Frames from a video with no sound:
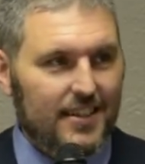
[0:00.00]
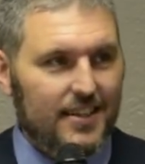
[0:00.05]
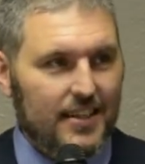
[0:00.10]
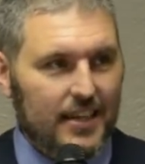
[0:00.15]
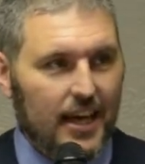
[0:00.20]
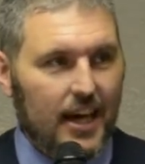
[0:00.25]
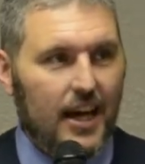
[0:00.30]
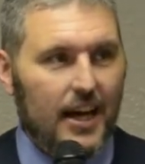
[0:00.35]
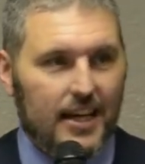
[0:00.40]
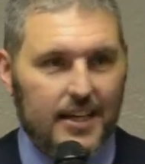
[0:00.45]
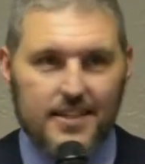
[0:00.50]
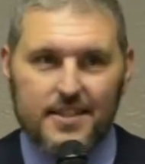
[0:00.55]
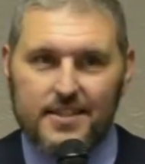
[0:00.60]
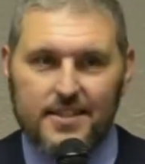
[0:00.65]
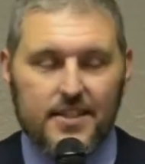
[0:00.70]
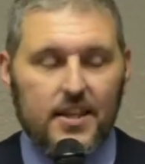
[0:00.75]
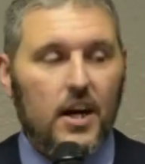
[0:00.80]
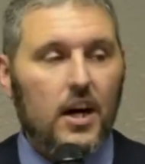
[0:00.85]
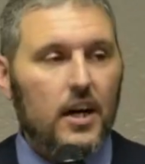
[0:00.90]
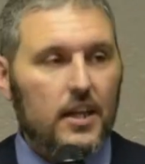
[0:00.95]
Yeah, it's
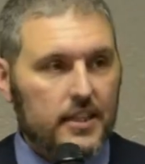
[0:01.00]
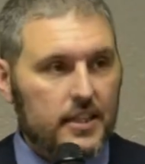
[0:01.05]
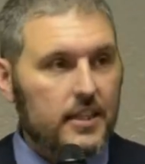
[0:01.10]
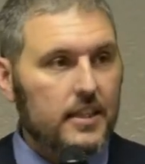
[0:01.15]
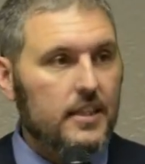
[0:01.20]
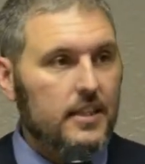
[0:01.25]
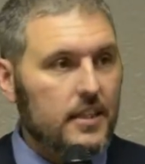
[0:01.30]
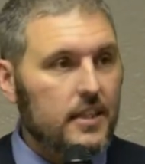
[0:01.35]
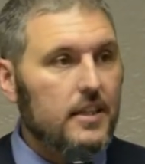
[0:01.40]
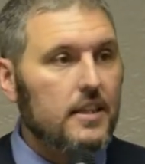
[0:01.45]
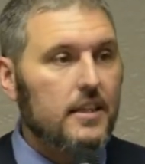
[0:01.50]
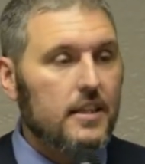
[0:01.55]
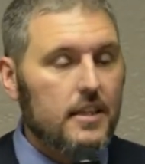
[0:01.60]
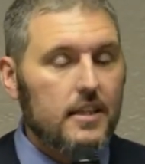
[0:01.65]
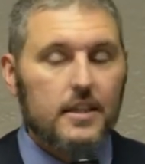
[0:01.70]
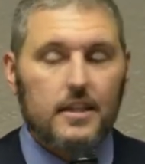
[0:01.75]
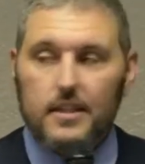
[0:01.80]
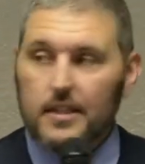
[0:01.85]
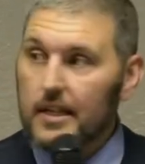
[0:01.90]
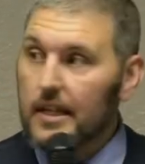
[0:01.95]
done.
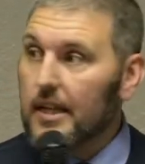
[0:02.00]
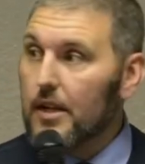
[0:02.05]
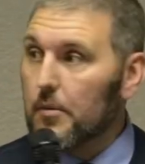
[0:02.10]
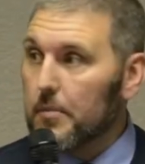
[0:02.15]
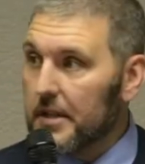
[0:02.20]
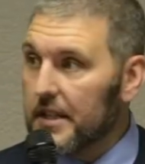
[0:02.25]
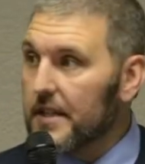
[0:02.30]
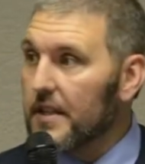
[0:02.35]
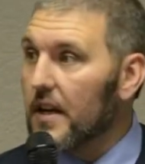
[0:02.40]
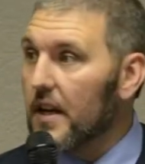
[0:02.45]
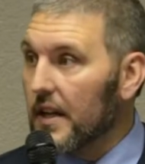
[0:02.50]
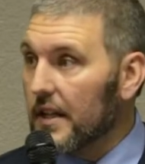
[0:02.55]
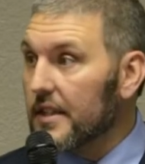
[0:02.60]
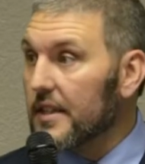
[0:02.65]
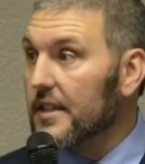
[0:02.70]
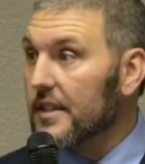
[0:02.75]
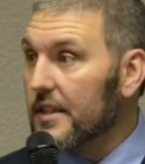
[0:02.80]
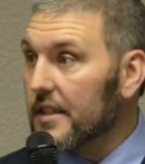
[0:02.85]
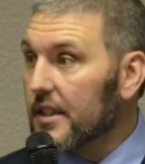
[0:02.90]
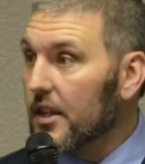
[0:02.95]
It'll be
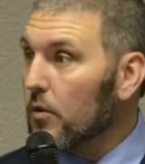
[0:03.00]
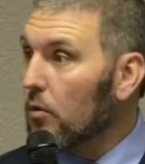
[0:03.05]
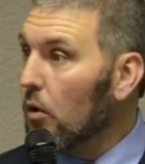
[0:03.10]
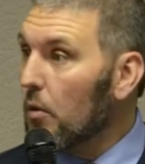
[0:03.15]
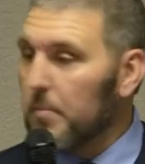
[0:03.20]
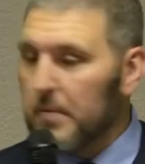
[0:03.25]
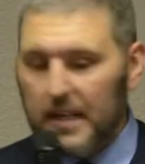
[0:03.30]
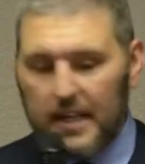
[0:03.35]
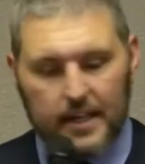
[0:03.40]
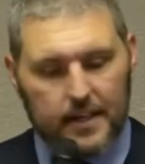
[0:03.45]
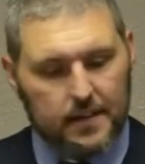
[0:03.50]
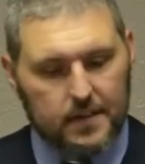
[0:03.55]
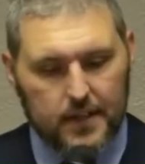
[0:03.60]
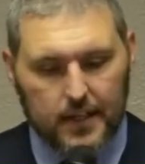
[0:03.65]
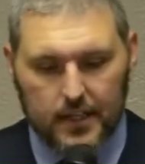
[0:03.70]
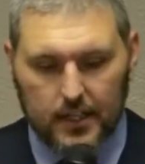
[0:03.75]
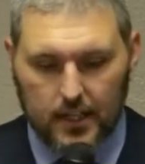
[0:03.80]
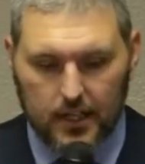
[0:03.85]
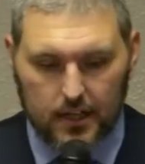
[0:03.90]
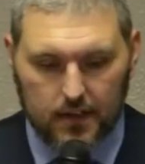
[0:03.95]
done. There won't be
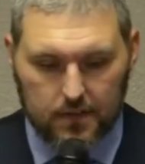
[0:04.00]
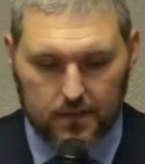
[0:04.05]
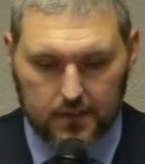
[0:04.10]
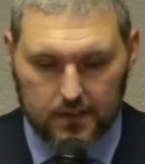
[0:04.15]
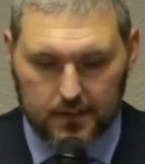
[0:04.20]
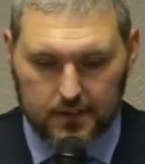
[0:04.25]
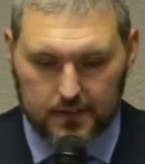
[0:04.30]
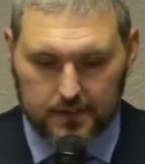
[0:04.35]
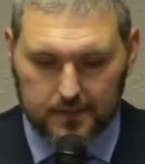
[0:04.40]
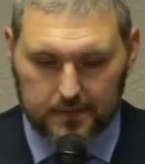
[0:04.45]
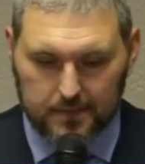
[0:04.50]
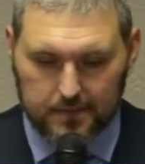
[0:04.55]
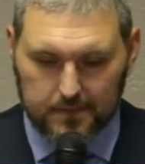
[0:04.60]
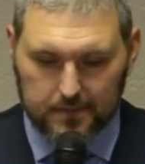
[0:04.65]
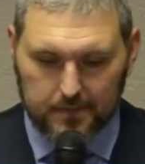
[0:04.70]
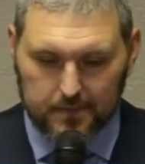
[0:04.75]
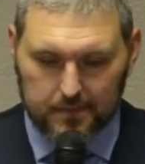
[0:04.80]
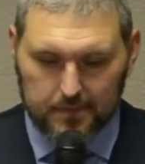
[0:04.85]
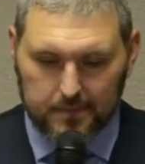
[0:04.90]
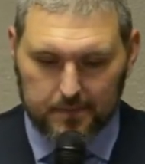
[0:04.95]
anything left.
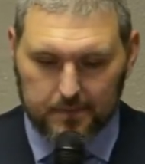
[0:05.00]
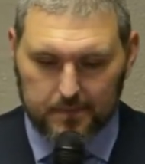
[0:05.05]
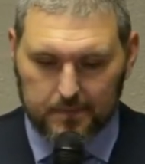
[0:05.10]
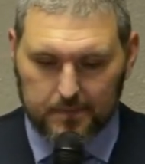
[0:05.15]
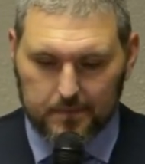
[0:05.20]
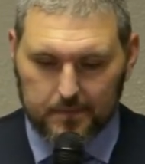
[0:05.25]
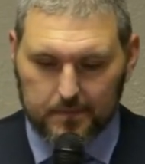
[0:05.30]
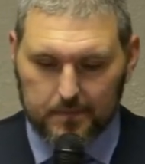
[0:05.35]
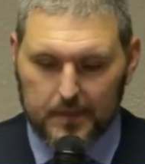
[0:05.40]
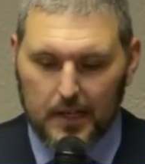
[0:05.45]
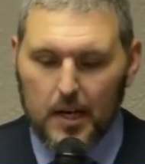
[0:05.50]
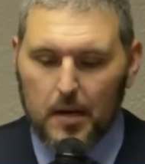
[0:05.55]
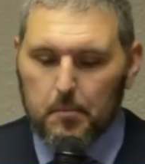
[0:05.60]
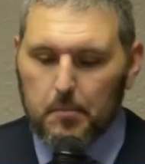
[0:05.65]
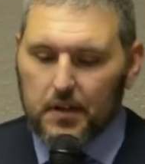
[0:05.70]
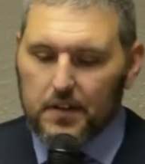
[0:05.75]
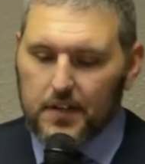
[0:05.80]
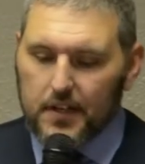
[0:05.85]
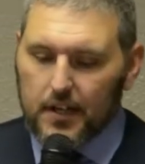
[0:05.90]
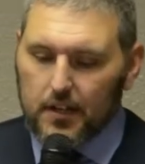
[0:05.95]

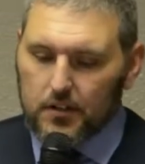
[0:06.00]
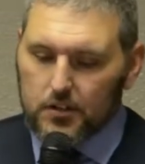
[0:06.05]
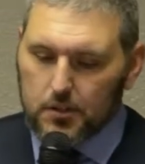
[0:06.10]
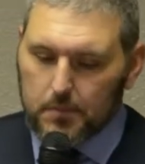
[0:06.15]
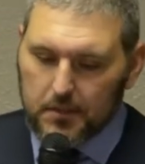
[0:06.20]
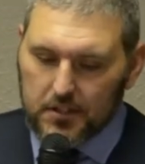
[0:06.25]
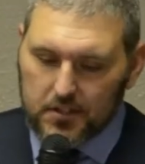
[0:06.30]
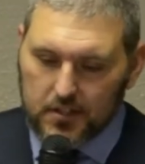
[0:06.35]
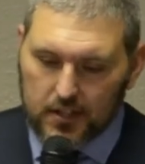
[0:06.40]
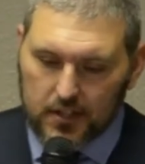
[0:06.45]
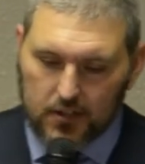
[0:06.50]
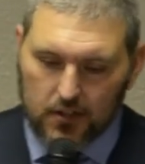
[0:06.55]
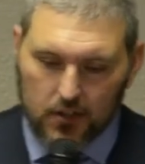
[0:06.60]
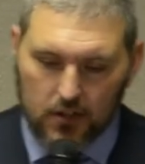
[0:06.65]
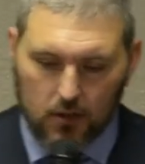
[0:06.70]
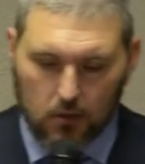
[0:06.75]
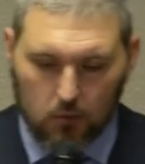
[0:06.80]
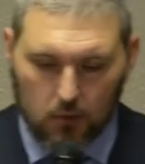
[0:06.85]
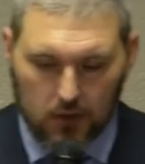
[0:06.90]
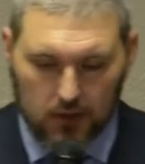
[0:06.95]
But the LGBT, they're
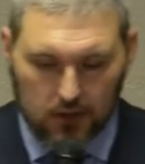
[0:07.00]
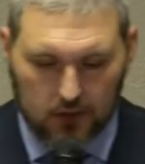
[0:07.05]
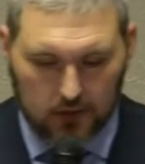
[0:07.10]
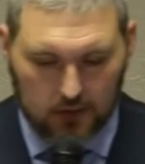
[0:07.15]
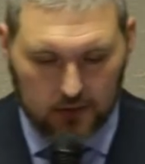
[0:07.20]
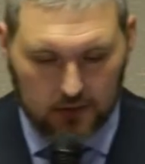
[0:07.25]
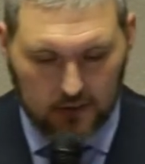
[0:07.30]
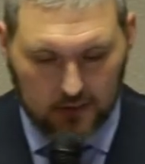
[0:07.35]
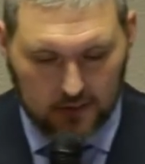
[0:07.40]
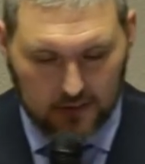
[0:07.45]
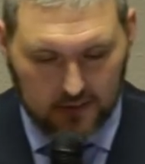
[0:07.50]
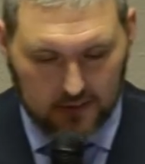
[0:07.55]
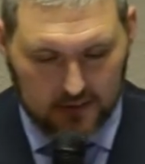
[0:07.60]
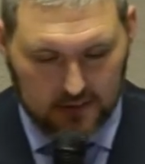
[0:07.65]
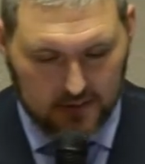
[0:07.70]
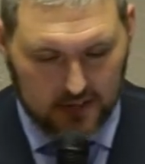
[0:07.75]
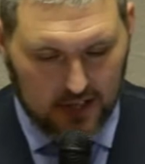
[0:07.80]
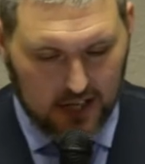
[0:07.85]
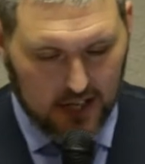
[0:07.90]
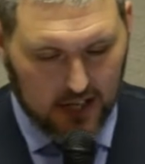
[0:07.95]
going to run their
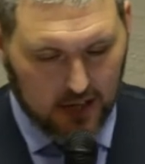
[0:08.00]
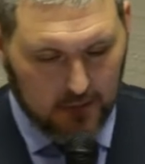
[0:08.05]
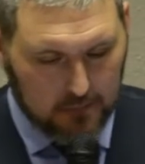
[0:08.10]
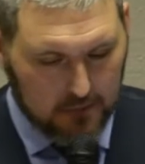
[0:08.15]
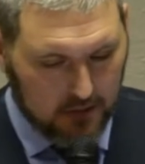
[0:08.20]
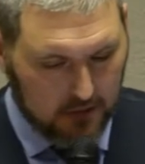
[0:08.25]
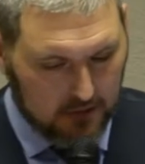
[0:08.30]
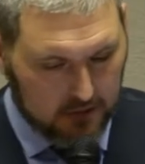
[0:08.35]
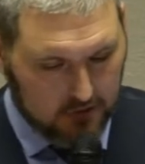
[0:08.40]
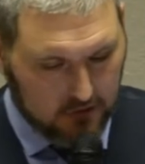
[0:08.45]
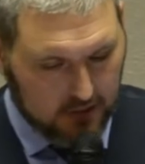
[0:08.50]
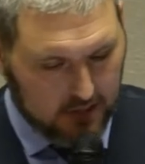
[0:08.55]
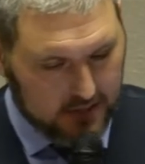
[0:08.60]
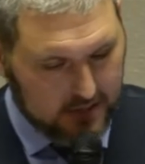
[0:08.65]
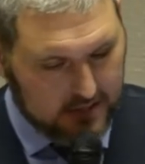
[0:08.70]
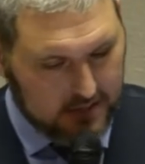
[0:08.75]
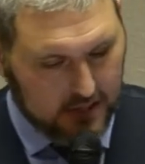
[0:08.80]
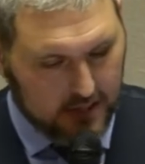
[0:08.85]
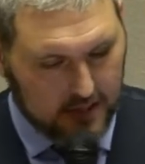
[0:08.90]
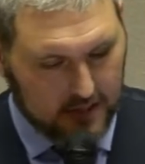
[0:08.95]
psyop here to try to
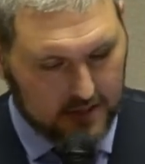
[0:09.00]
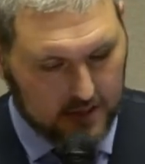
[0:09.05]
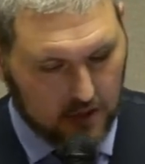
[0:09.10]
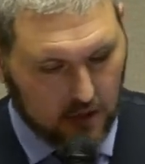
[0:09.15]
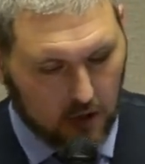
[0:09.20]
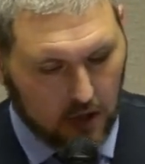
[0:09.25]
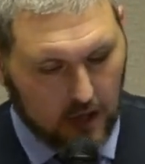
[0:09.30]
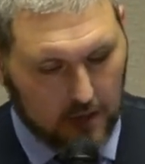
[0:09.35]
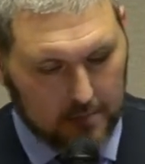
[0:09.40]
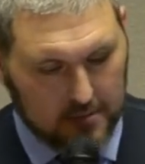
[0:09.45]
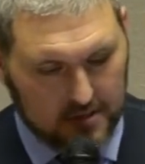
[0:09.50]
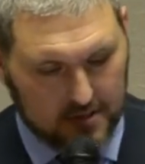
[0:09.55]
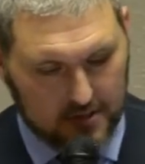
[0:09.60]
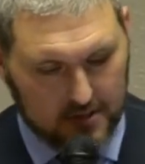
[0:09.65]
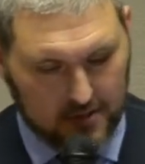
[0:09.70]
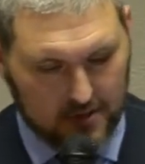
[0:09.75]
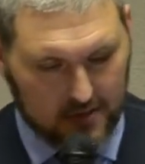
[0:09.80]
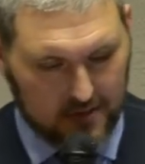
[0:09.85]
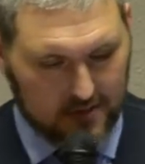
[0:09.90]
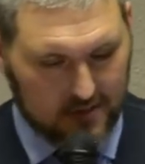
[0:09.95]
silence all
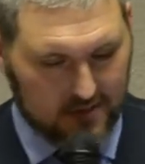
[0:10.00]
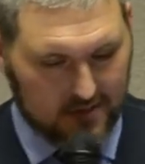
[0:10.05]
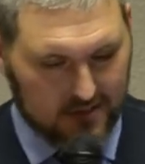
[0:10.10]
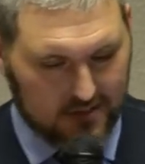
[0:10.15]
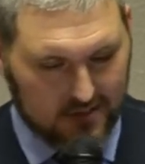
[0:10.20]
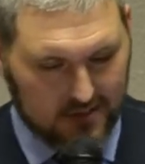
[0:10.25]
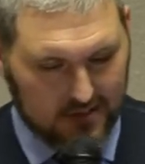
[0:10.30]
opposition.